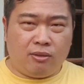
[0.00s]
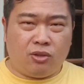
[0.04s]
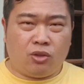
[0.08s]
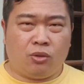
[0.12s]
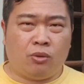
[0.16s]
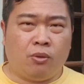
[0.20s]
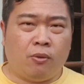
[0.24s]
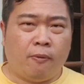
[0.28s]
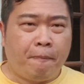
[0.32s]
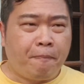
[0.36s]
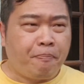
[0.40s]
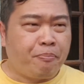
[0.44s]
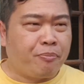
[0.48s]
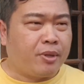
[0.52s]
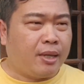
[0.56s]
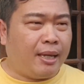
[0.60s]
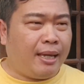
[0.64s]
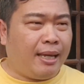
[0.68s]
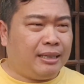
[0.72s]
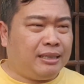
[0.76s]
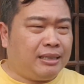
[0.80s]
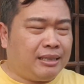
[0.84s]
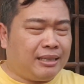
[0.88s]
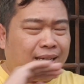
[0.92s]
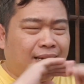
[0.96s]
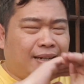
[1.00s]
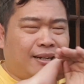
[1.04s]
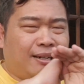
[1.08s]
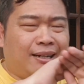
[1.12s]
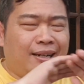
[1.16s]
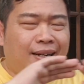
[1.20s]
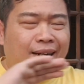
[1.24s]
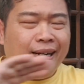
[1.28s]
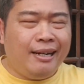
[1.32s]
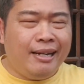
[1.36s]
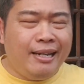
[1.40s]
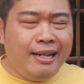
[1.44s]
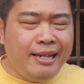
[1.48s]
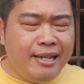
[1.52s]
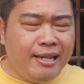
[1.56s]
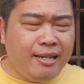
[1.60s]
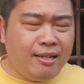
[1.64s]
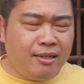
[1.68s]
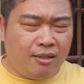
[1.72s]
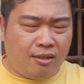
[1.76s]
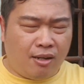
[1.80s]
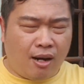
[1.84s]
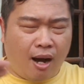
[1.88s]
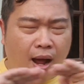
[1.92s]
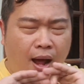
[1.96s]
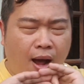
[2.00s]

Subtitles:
So it's clear